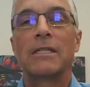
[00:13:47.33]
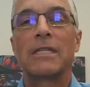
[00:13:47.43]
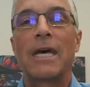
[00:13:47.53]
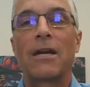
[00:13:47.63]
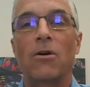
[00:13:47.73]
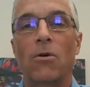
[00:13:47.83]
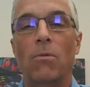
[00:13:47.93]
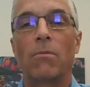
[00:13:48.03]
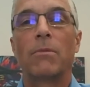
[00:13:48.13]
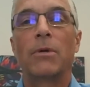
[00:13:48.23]
as that
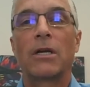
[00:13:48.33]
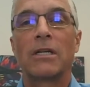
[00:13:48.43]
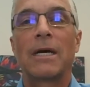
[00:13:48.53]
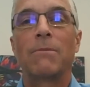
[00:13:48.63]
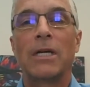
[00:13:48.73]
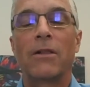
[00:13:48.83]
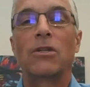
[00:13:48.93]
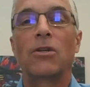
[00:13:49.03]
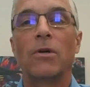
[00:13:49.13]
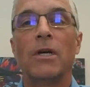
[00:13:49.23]
home because I'm
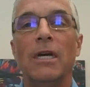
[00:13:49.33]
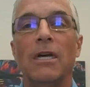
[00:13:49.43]
telling you,